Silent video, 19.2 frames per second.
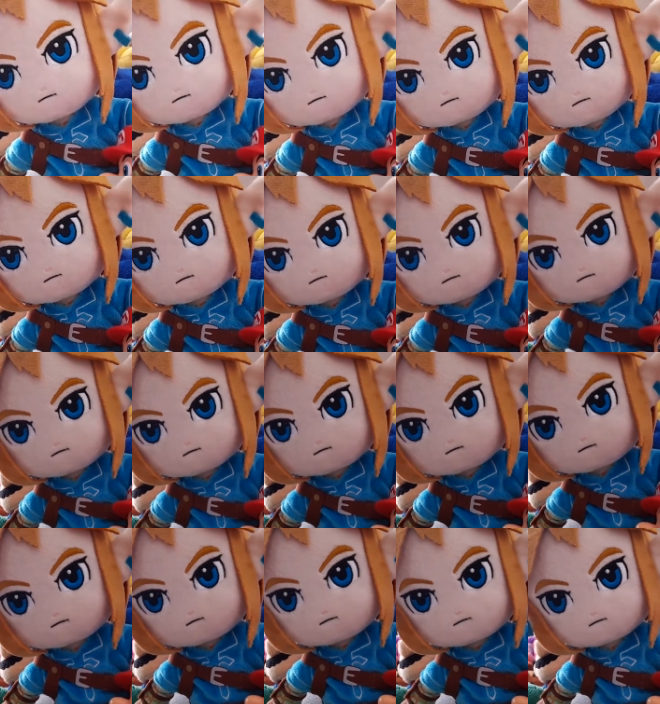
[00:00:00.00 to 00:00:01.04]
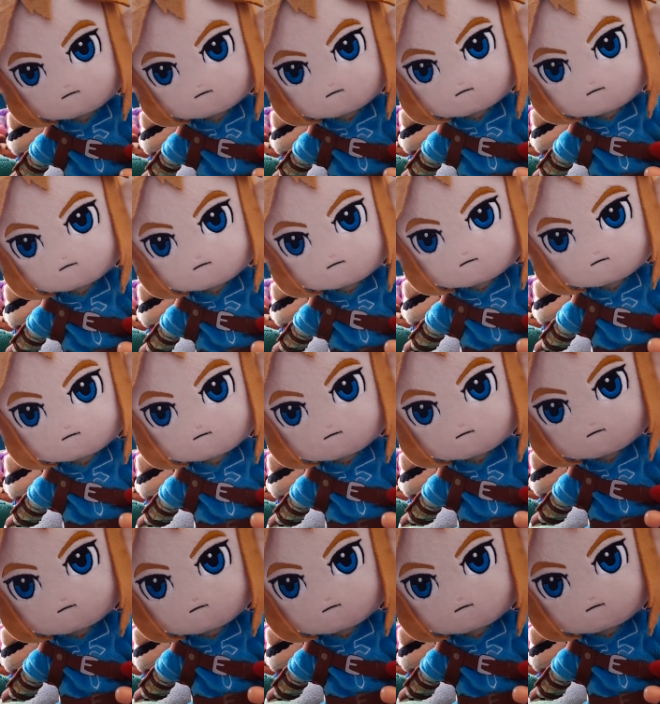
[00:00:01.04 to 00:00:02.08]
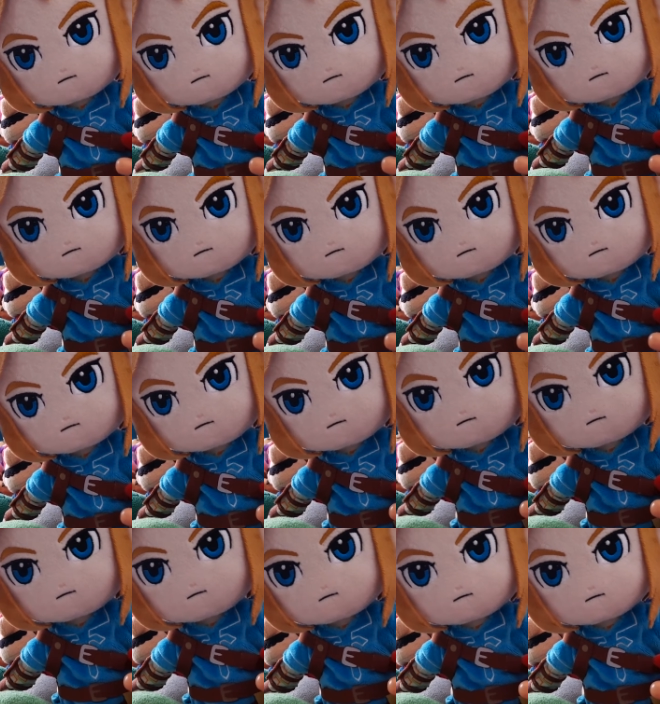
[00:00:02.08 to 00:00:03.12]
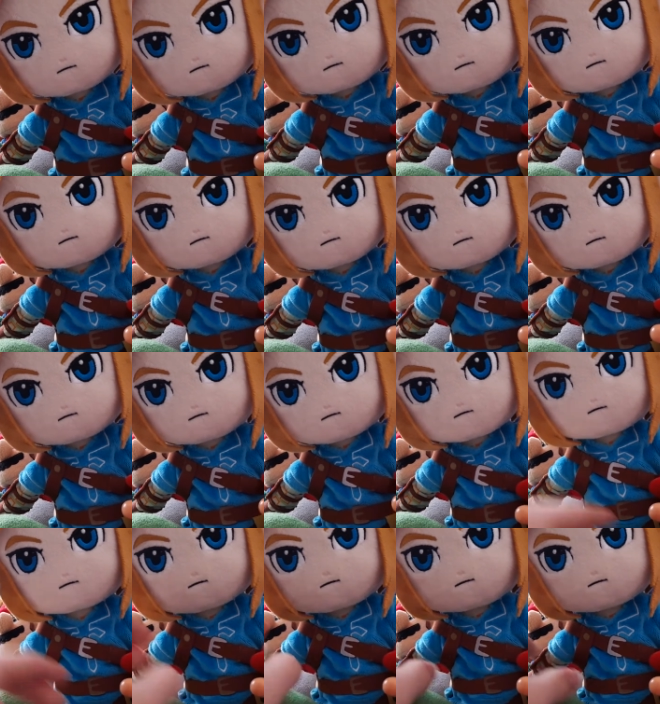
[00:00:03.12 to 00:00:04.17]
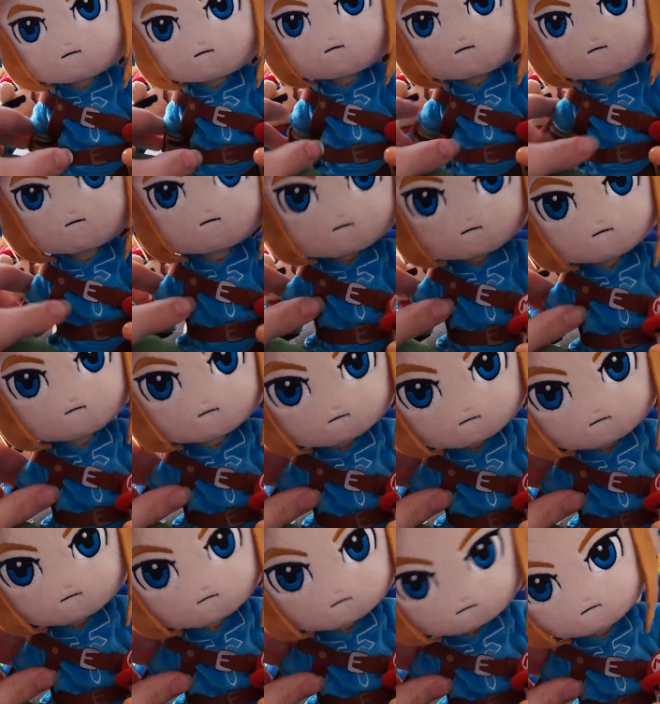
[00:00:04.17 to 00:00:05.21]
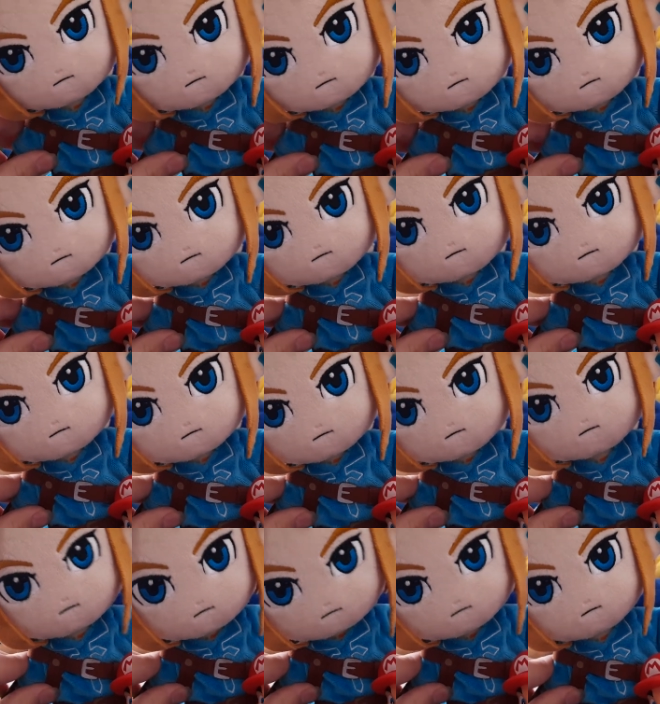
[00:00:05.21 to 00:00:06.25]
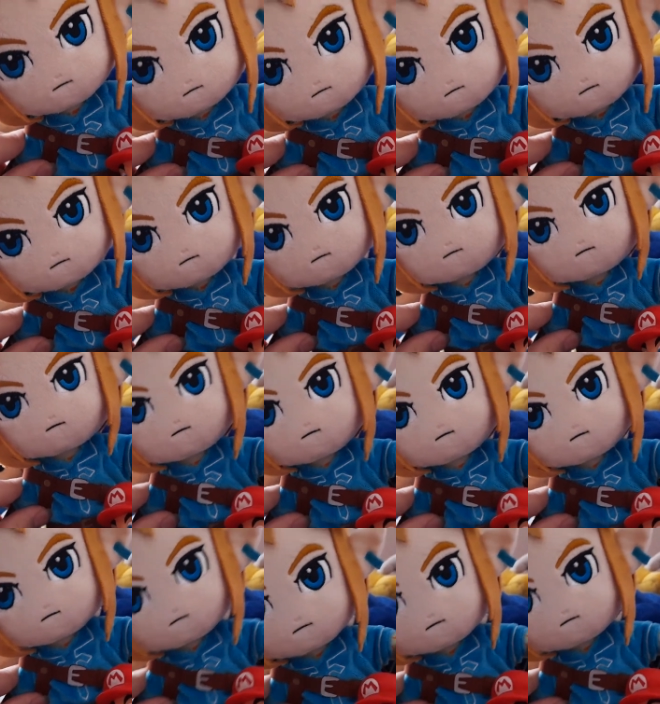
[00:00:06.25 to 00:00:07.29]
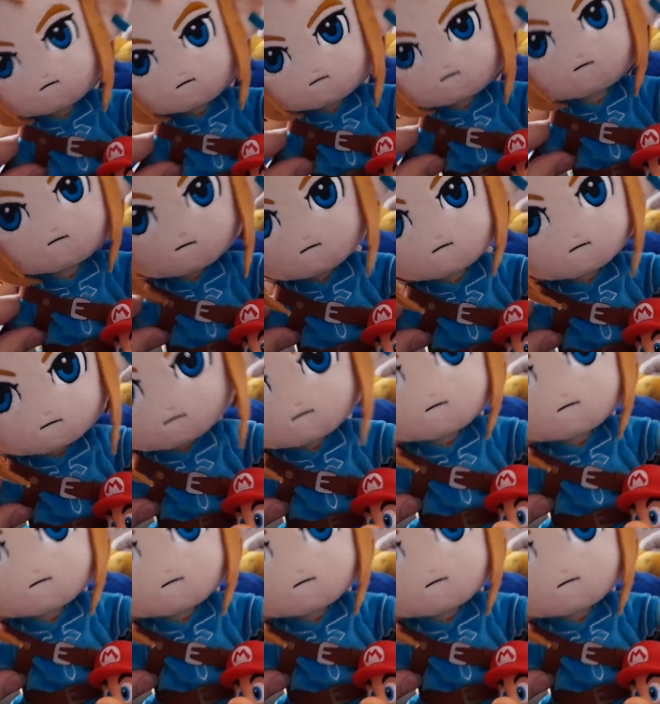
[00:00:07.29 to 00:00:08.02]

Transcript: decided to check out how many views it has. After we did, we looked at that. We looked at our sub count, and we have over 600